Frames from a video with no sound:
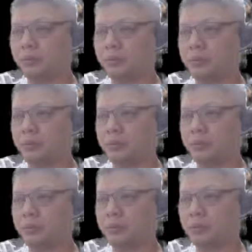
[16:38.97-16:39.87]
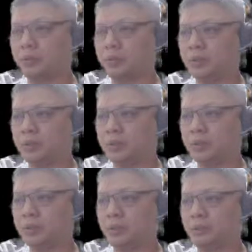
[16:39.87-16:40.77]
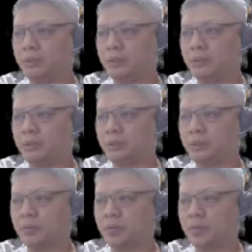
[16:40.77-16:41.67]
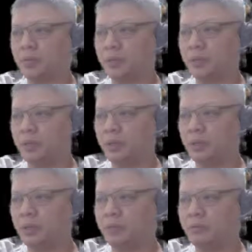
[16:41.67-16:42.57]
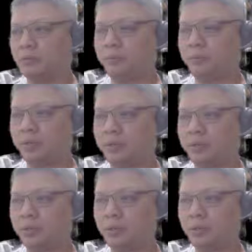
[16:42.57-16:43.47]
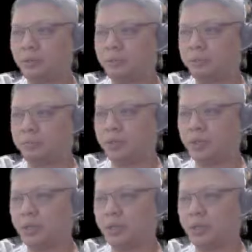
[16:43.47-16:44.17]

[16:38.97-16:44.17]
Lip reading: black would continue with r5 equals to 8. If black tried to